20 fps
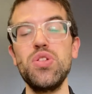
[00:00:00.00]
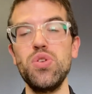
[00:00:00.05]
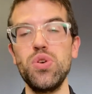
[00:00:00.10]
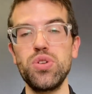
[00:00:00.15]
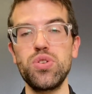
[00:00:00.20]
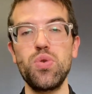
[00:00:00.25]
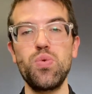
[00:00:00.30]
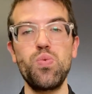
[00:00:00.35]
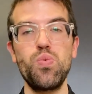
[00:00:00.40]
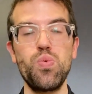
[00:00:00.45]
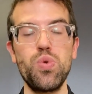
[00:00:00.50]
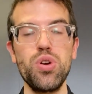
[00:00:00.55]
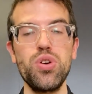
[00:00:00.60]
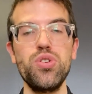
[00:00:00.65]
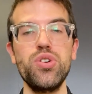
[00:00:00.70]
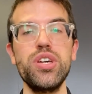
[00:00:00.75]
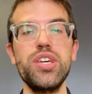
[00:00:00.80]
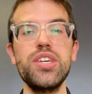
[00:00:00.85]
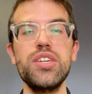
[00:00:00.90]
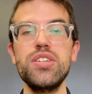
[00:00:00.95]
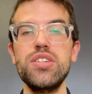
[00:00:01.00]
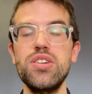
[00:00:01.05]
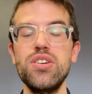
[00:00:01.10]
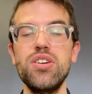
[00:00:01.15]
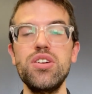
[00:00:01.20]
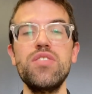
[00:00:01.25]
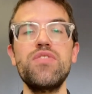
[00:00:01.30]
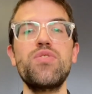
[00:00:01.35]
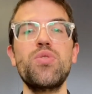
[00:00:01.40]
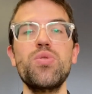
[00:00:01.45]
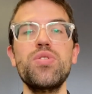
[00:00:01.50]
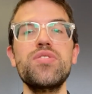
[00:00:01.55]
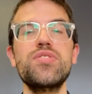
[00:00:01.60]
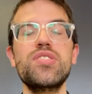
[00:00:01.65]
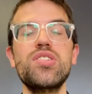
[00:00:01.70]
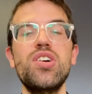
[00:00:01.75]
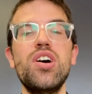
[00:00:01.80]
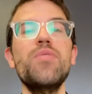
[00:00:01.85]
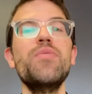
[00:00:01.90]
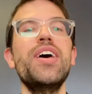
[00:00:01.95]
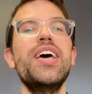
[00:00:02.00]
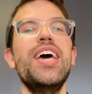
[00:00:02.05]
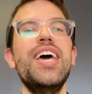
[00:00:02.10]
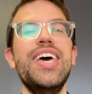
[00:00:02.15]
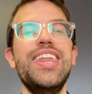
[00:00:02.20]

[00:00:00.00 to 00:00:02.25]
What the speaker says: looked really good for this club.